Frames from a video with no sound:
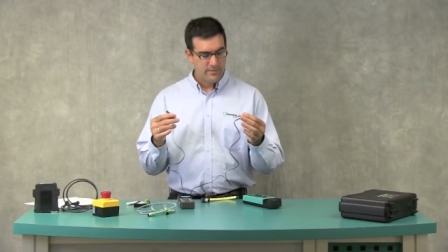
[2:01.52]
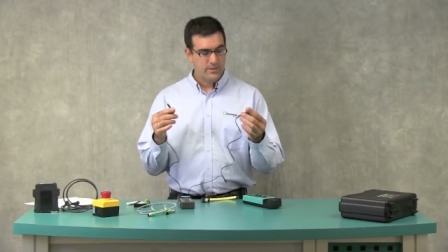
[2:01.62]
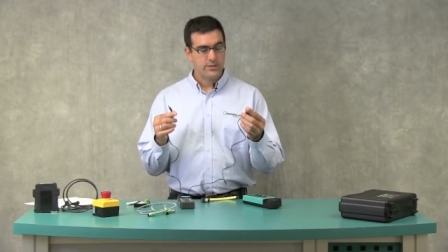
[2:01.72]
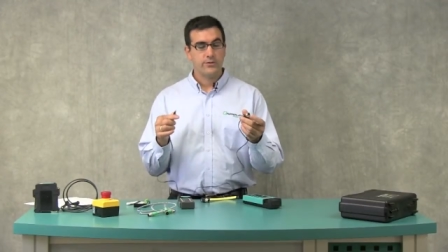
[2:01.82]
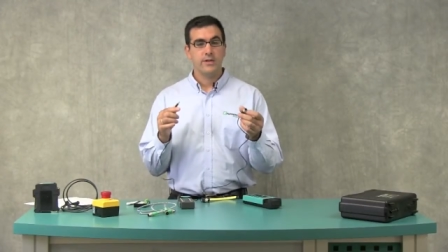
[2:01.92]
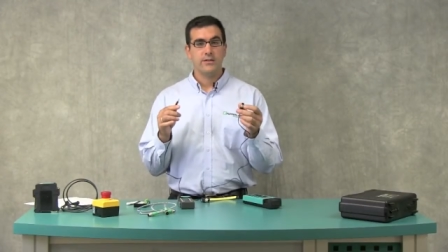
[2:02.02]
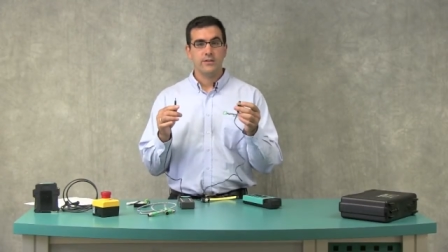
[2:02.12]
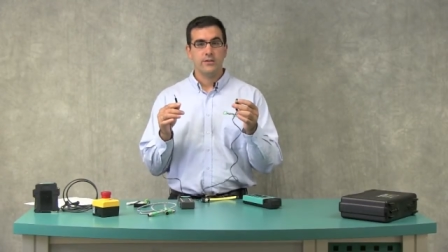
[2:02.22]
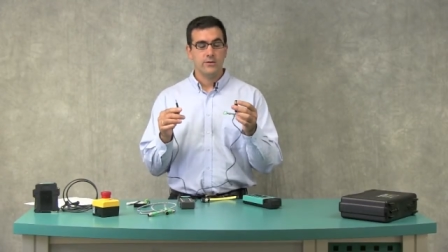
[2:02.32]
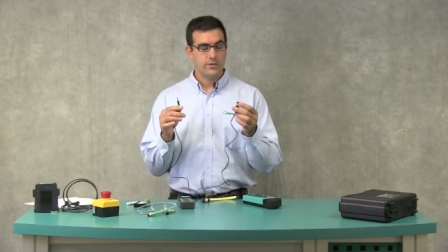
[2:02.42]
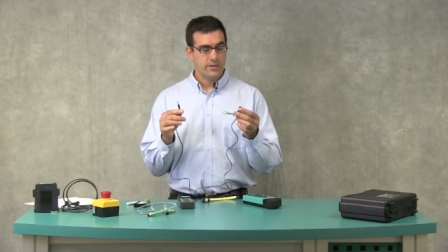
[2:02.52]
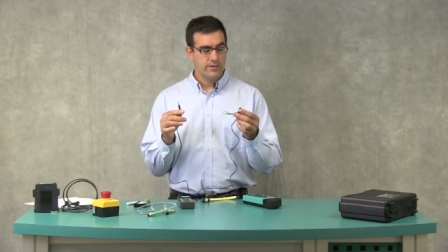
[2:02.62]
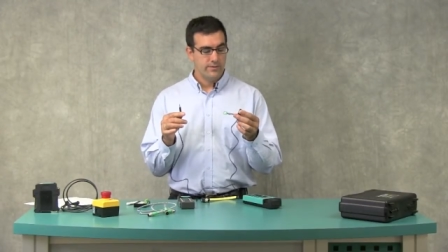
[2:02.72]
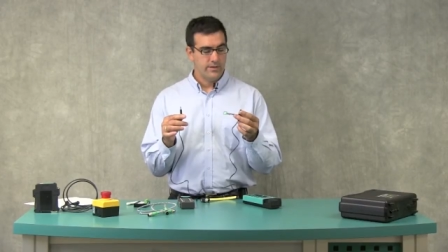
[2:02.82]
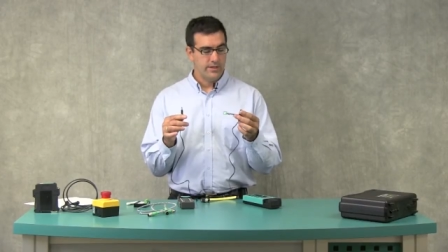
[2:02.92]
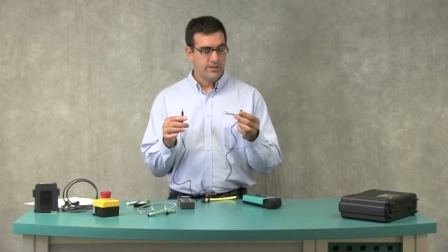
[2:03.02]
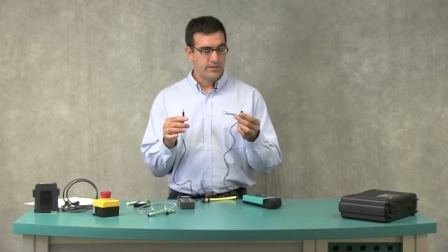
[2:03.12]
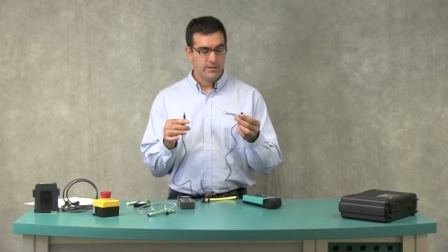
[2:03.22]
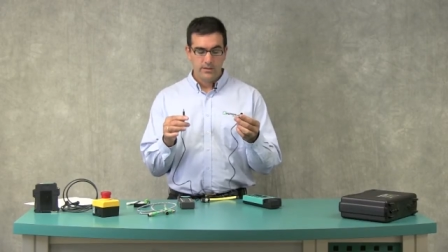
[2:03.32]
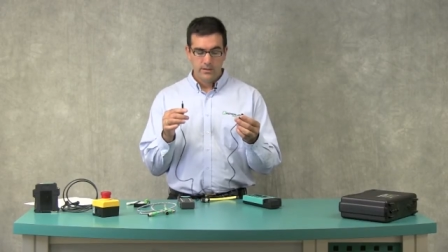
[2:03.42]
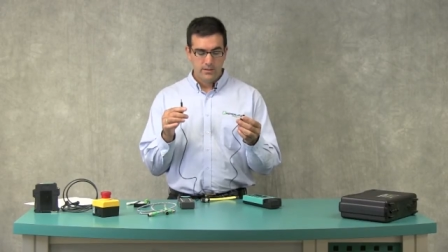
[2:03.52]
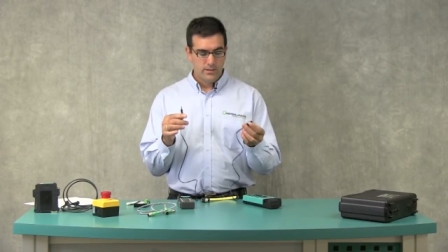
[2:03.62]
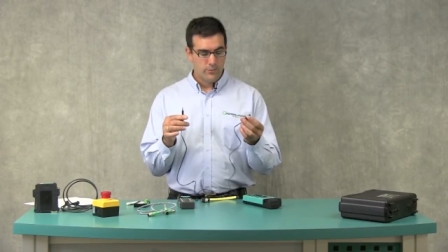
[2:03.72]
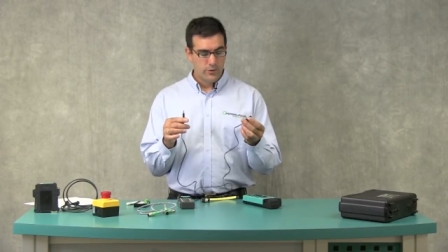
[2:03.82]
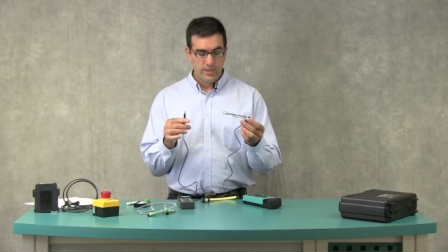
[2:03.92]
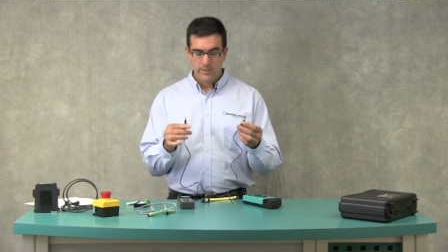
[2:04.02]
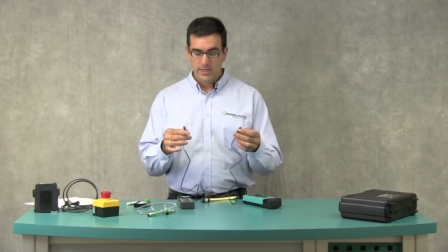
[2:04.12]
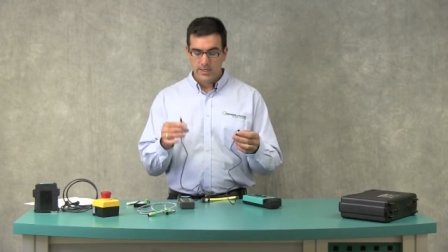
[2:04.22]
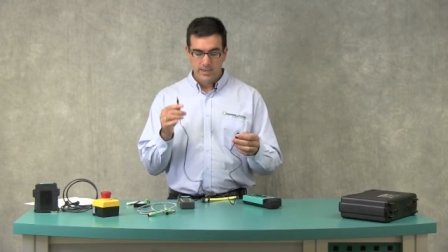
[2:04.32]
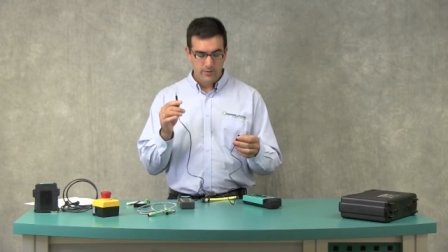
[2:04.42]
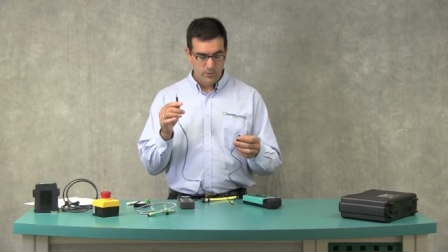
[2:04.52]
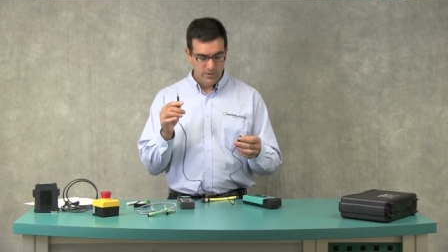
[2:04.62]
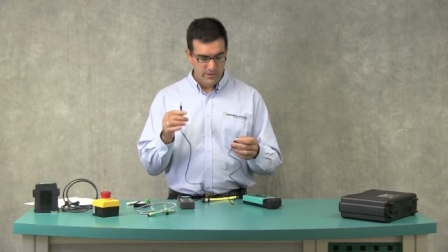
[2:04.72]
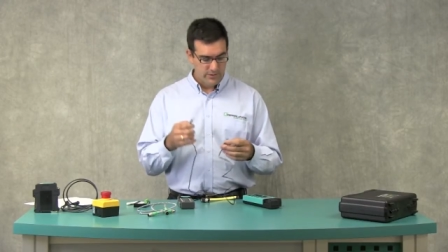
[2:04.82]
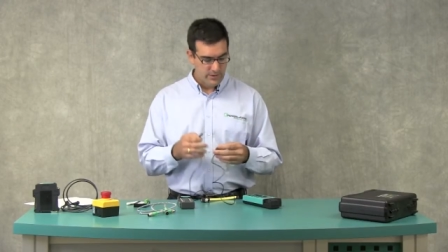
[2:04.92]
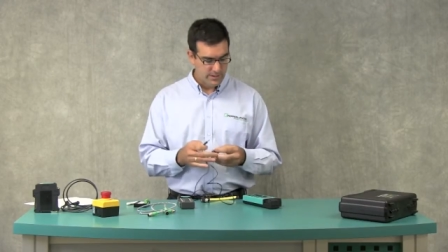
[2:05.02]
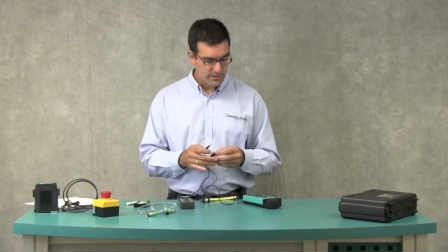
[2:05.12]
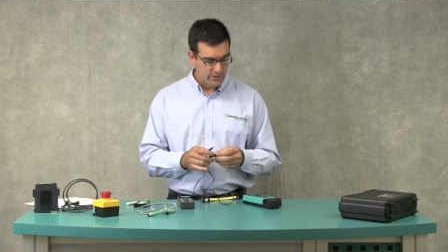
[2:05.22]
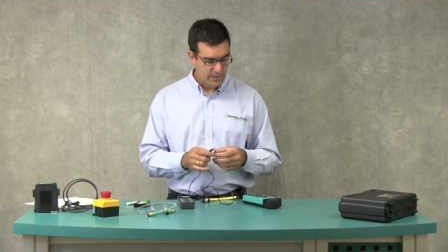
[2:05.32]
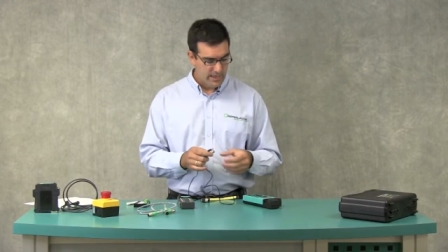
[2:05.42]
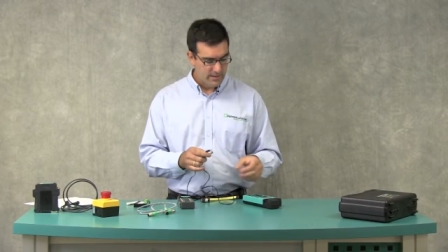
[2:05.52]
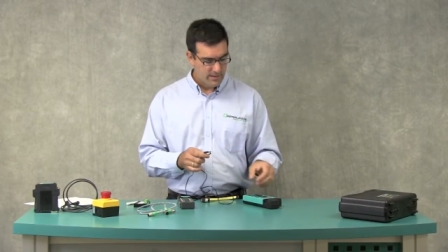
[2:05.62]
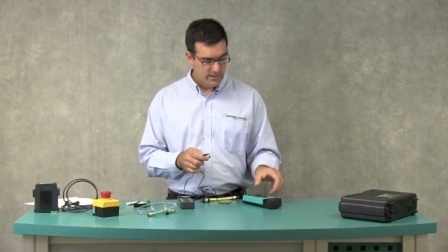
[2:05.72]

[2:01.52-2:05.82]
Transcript: to demonstrate the use of the programming cable with the addressing jack.